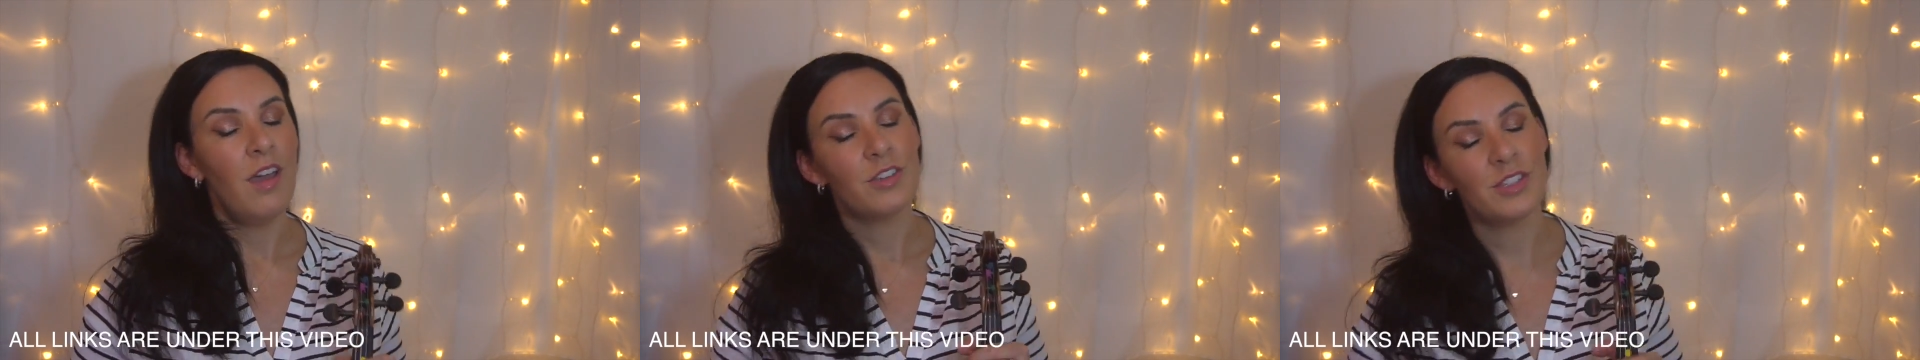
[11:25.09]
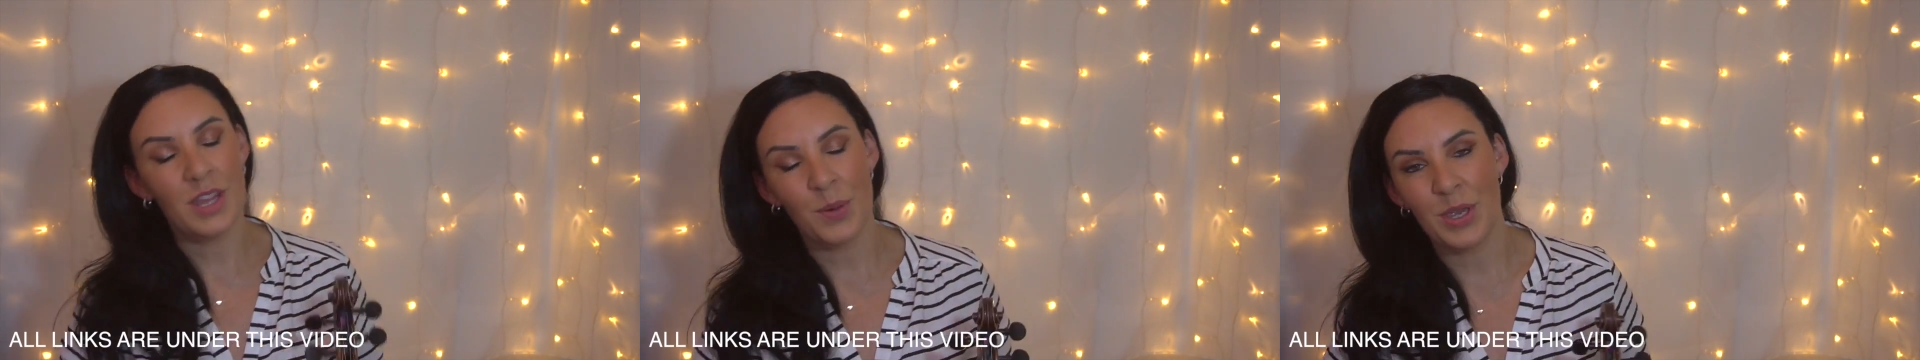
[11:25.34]

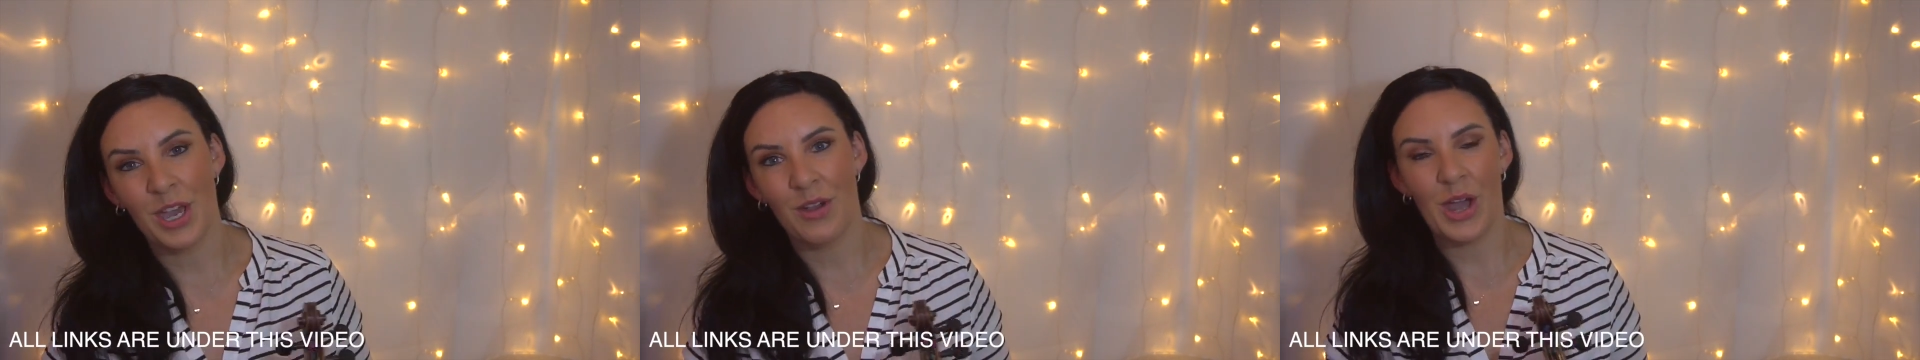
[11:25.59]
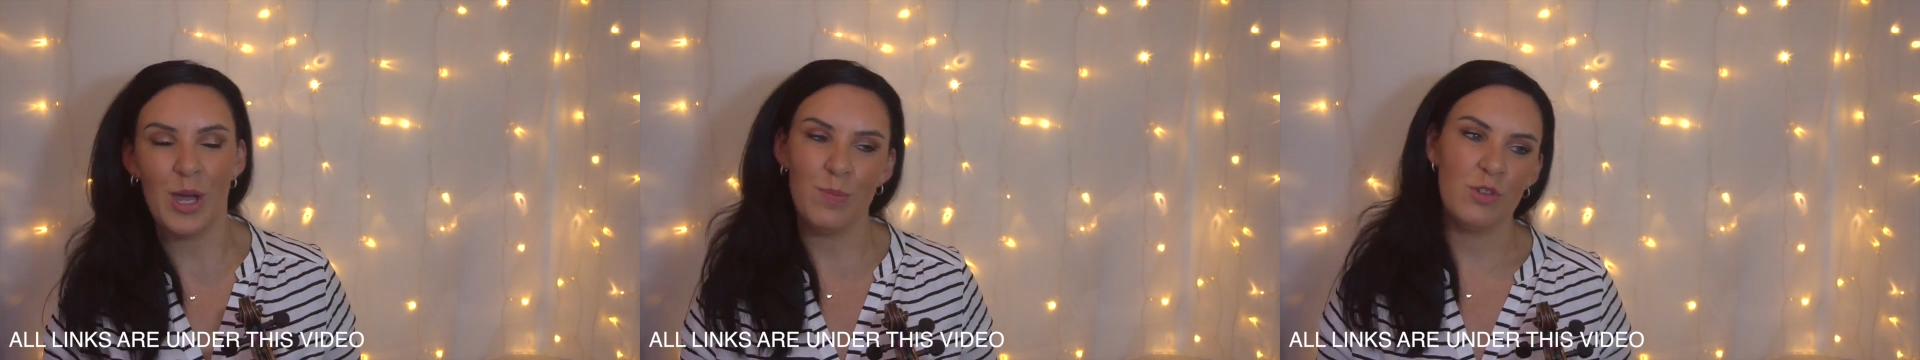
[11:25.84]
So there we go.
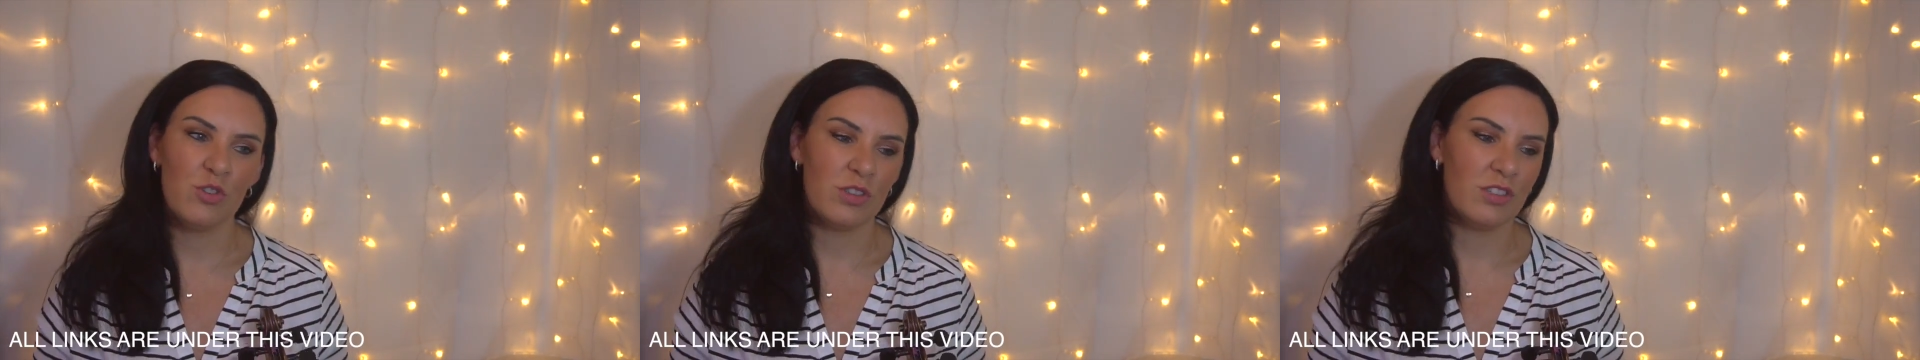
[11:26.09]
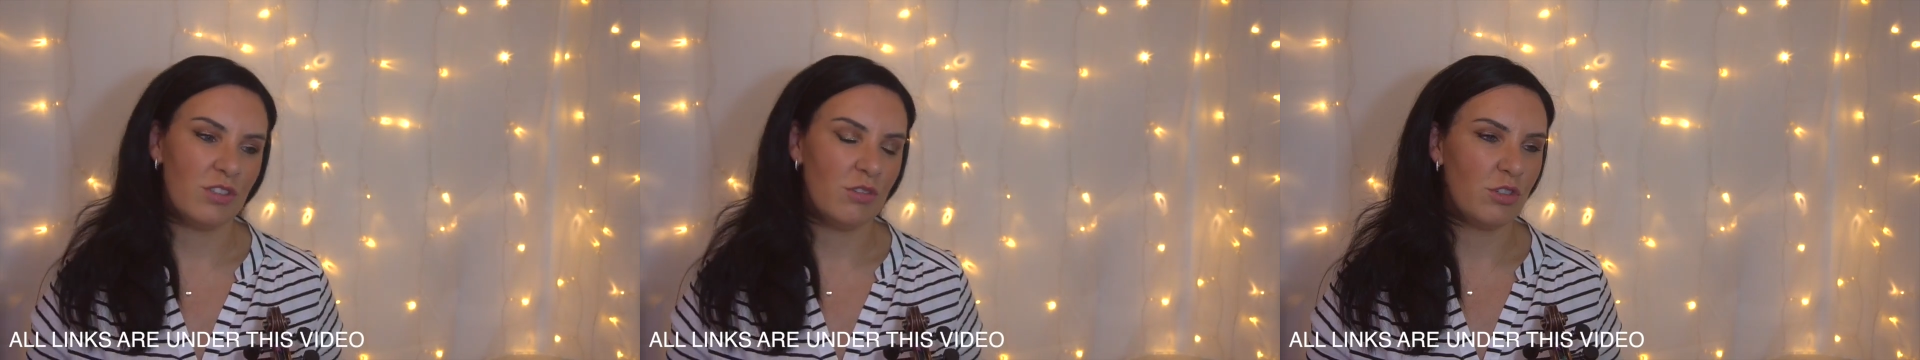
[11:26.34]
I hope you enjoyed
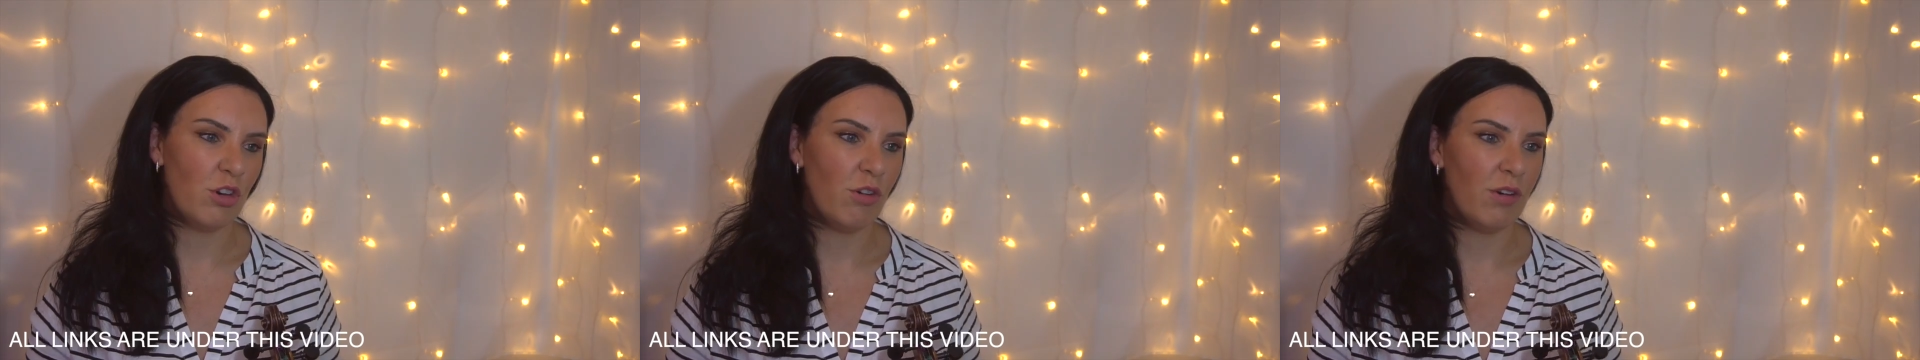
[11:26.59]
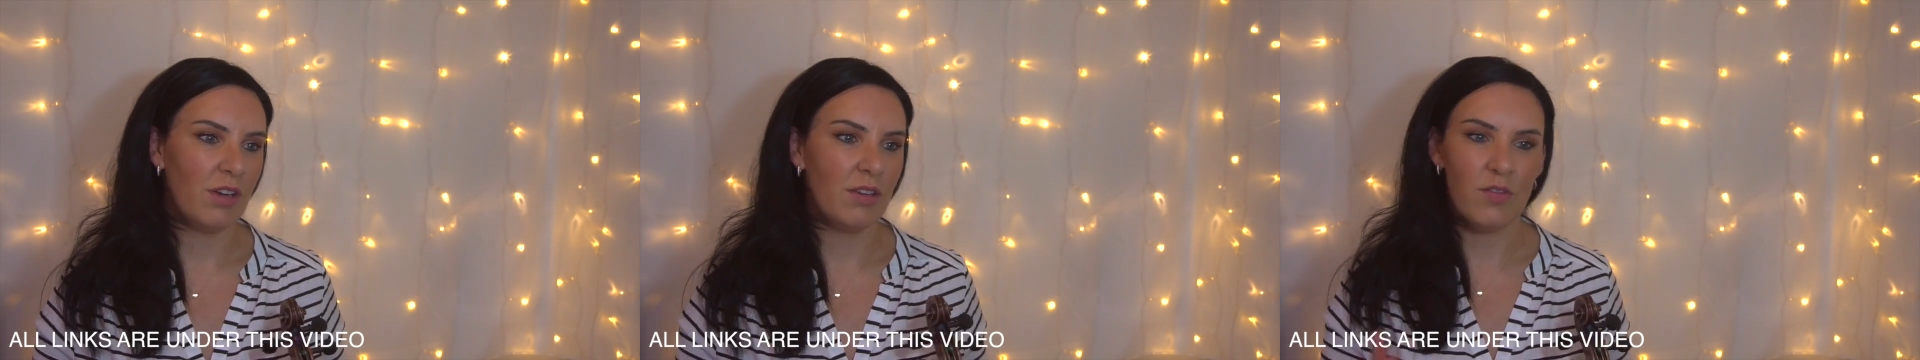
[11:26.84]
this tutorial.